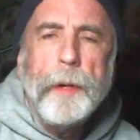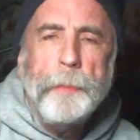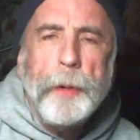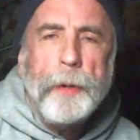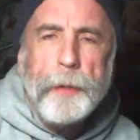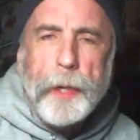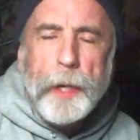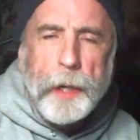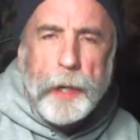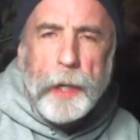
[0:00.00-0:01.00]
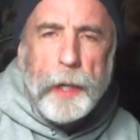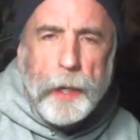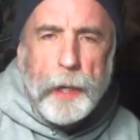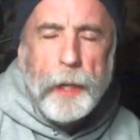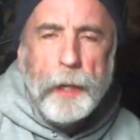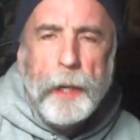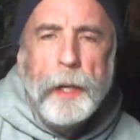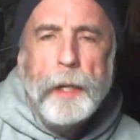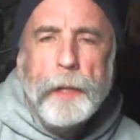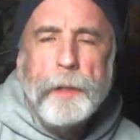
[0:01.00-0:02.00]
up on the high line.
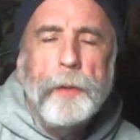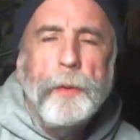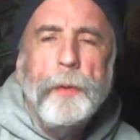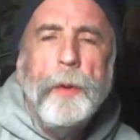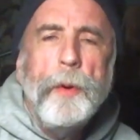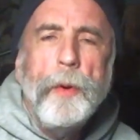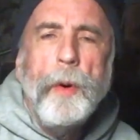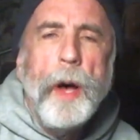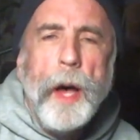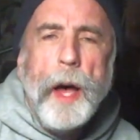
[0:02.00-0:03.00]
I don't know why